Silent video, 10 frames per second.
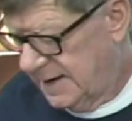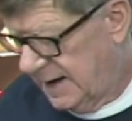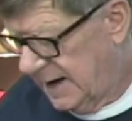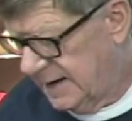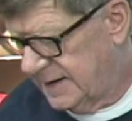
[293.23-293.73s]

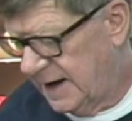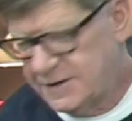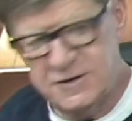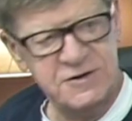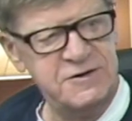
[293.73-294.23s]
and that's
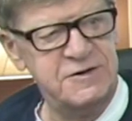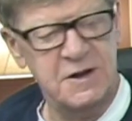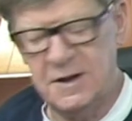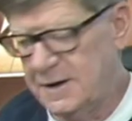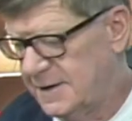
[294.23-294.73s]

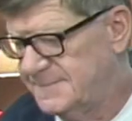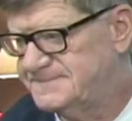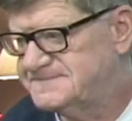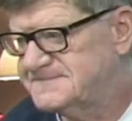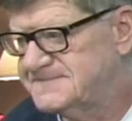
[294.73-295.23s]
uh,
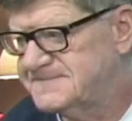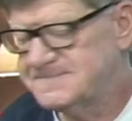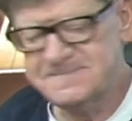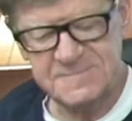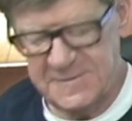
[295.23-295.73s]

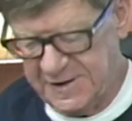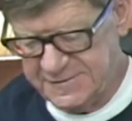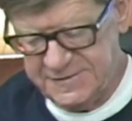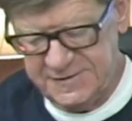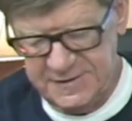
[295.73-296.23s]
let's
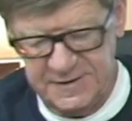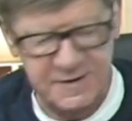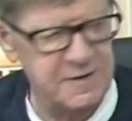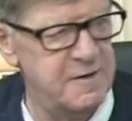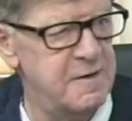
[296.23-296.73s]
see
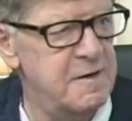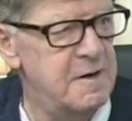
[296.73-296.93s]
here.